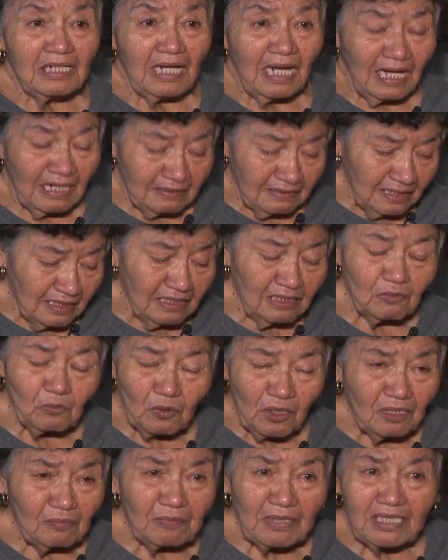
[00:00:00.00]
I think it
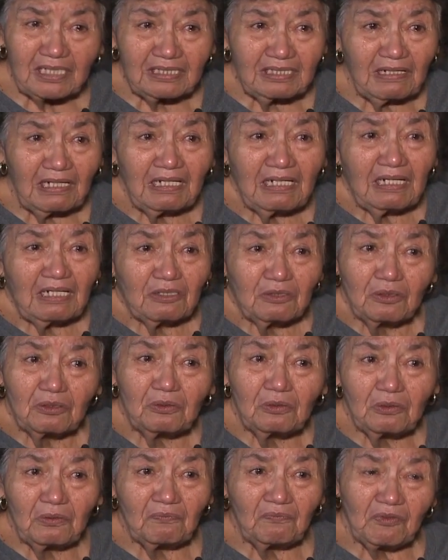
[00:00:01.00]
was because it, you,
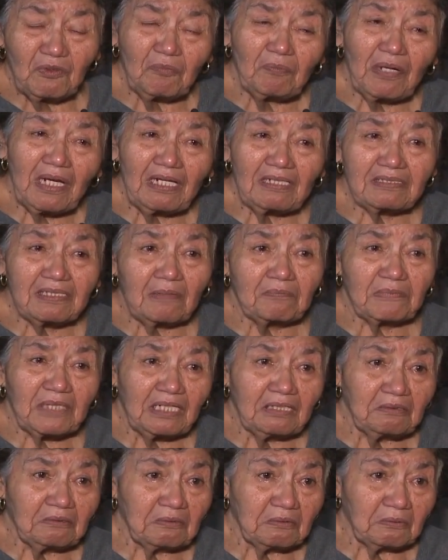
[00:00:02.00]
you, you buy
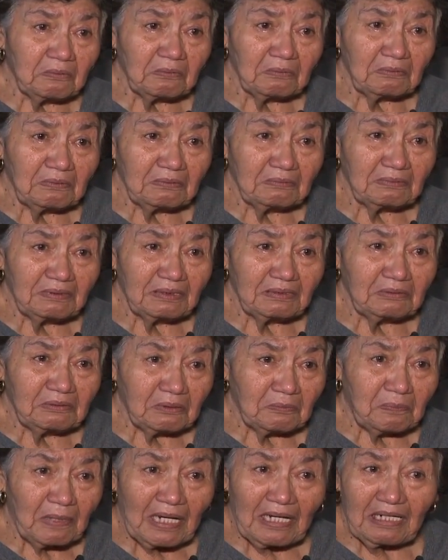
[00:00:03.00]
something new,
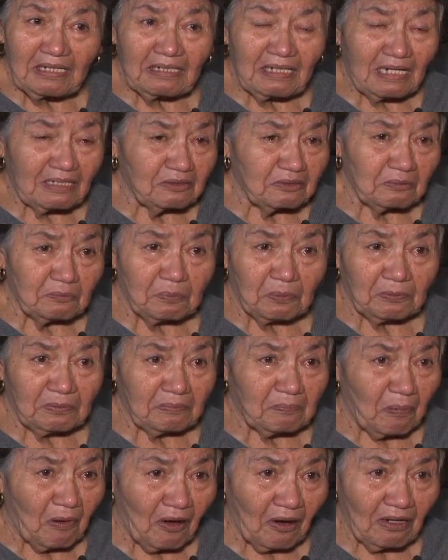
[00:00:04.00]
you buy it not to
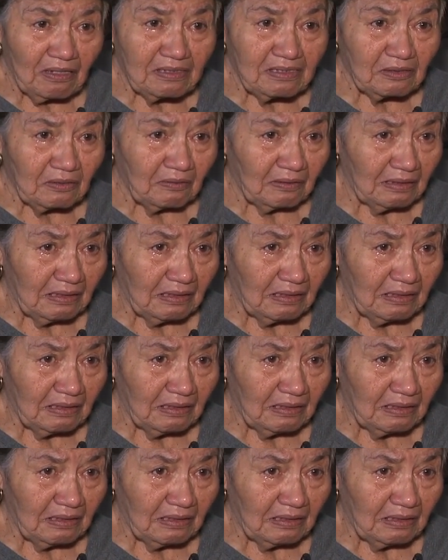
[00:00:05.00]
put parts or